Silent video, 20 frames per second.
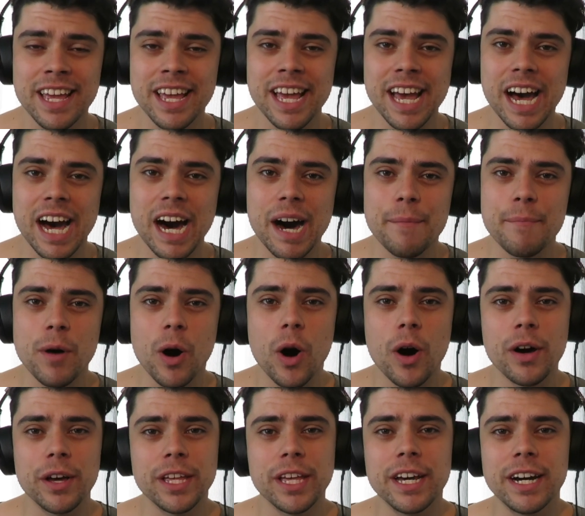Um,
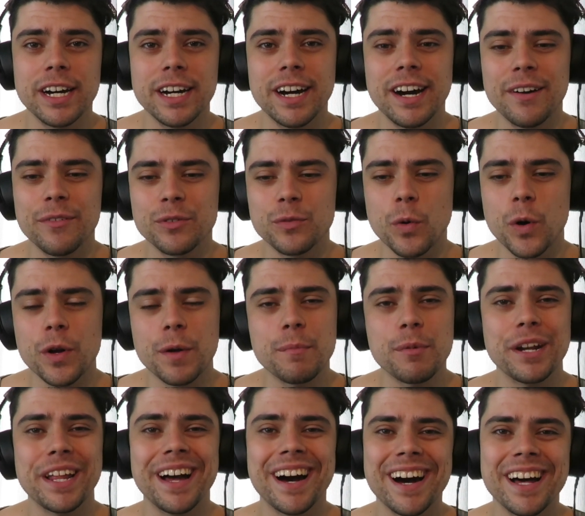I, uh, I was working
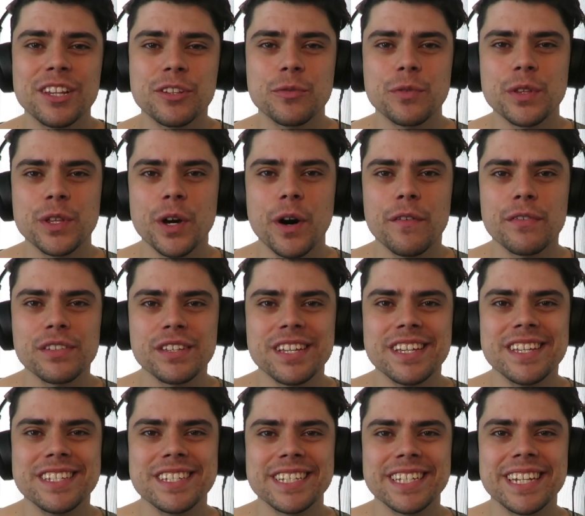pretty hard through the off
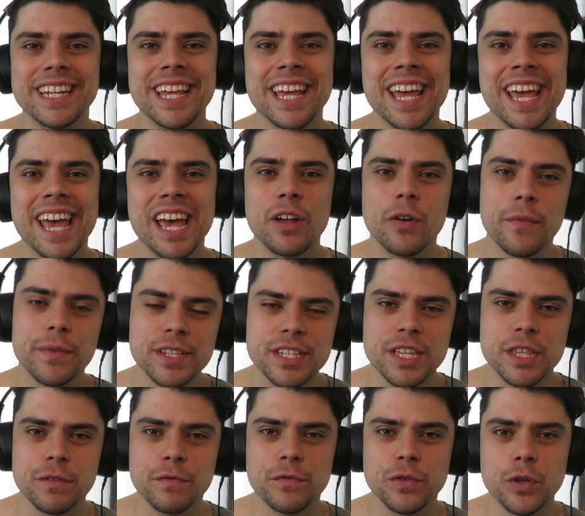season, and
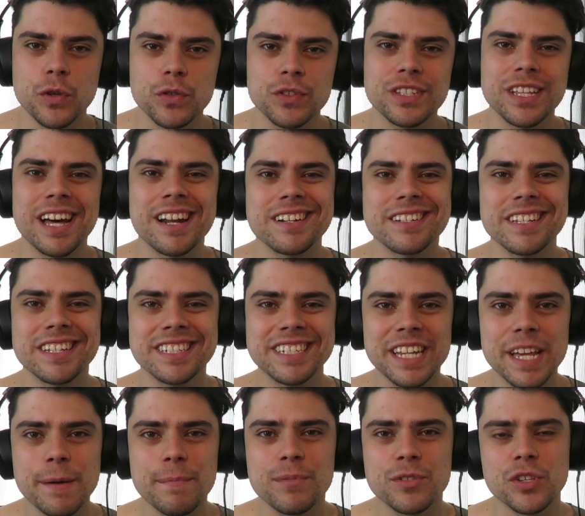obviously the views started to
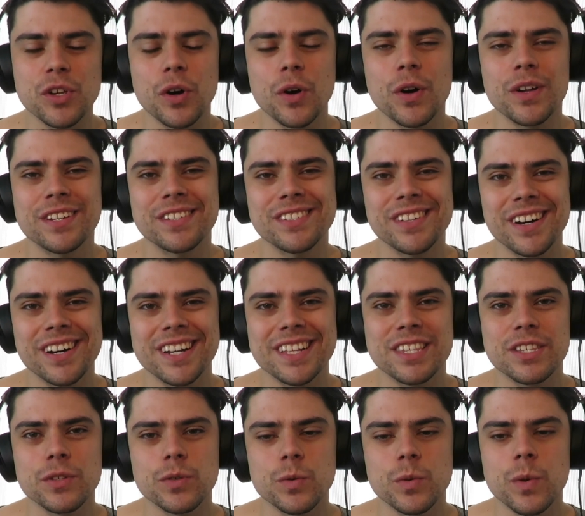dip, so I decided
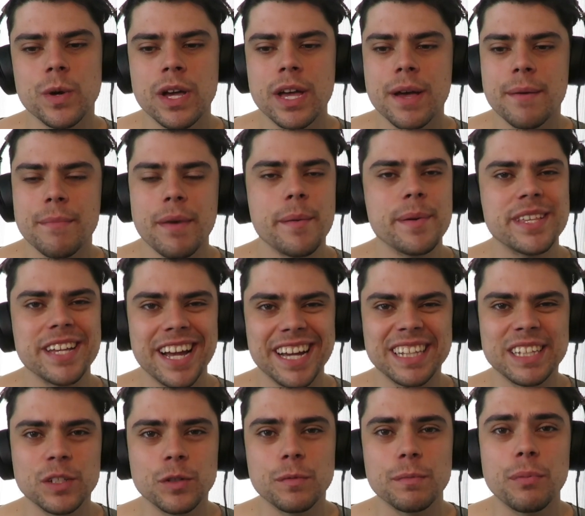to maybe take
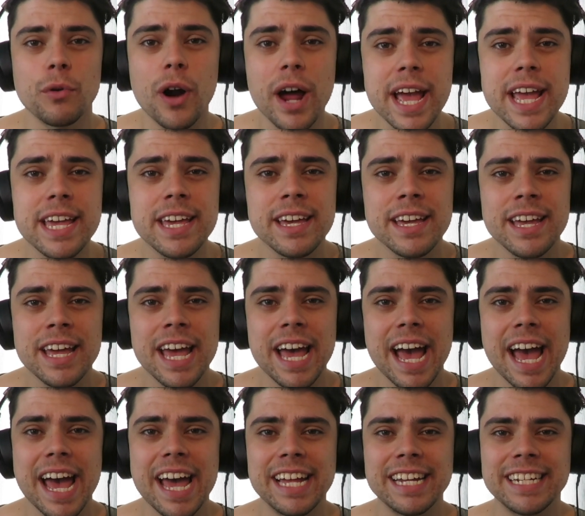a little break
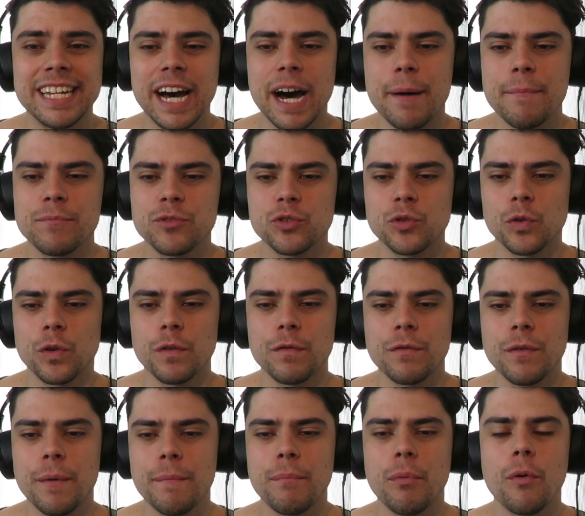and um, sort of
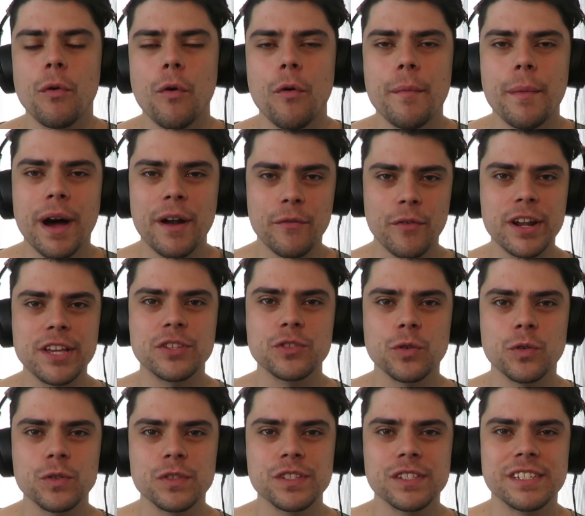pour my
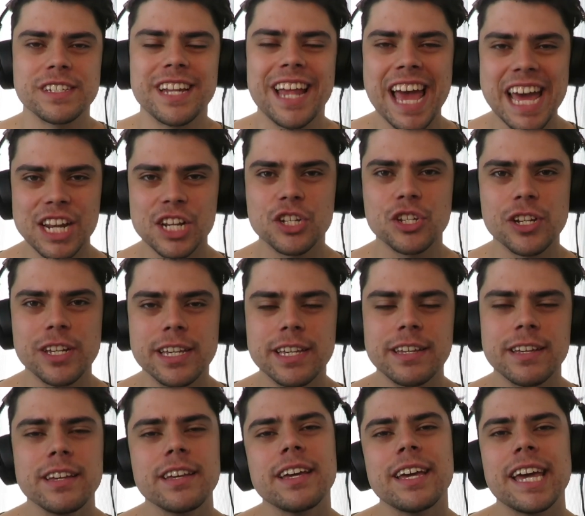resources and energy
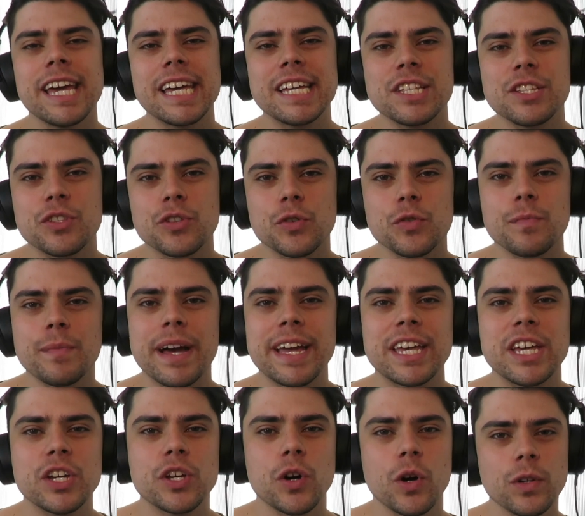into
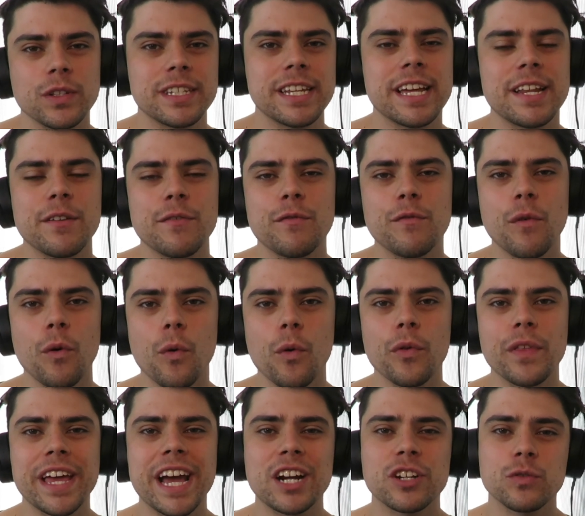making content
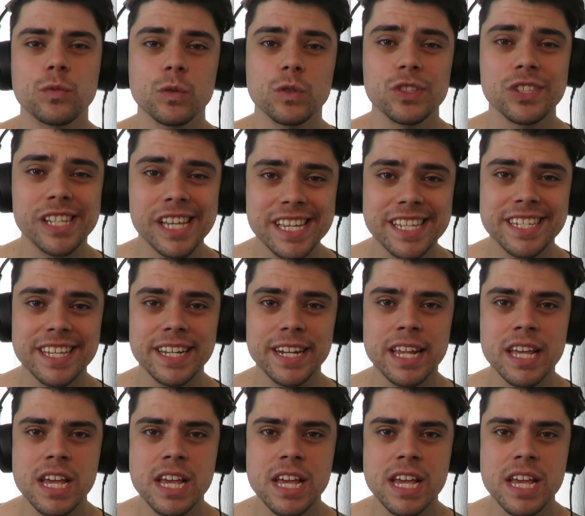for the actual season.